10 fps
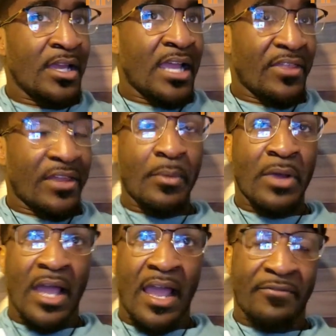and then I'm
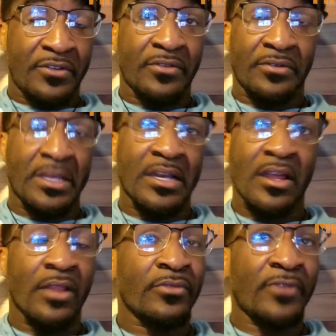going to have to get
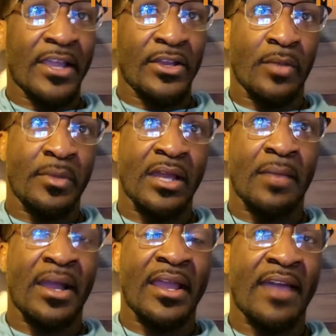another fight. I
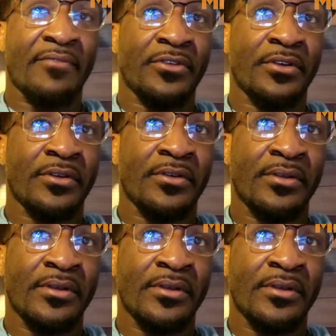might have to,